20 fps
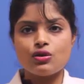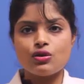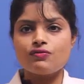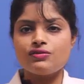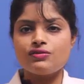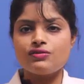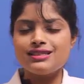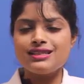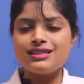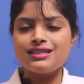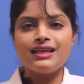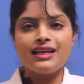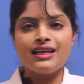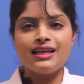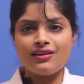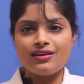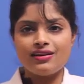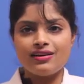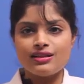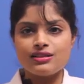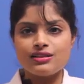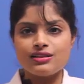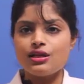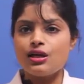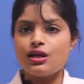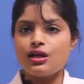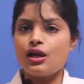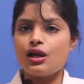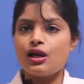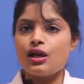of dental caries
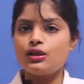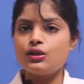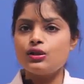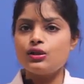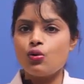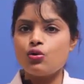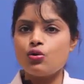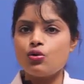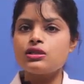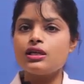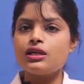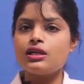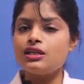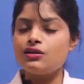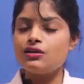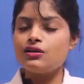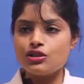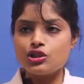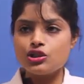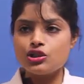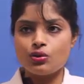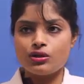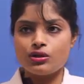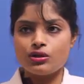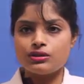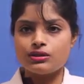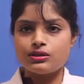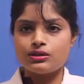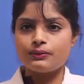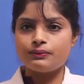in those
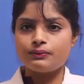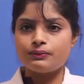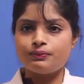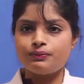individuals.